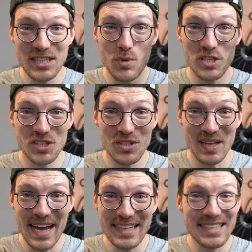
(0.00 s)
these watches
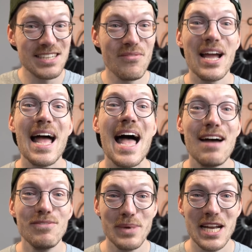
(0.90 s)
collect is something I
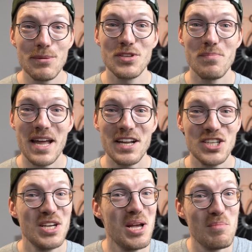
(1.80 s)
haven't been able to
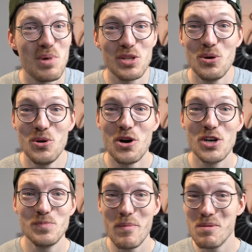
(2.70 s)
manage, but who
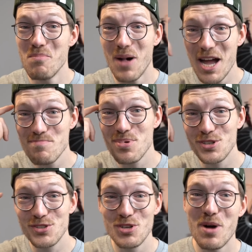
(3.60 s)
knows, maybe my
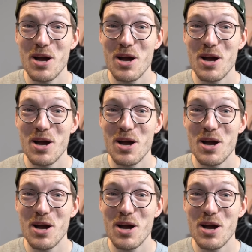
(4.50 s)
personal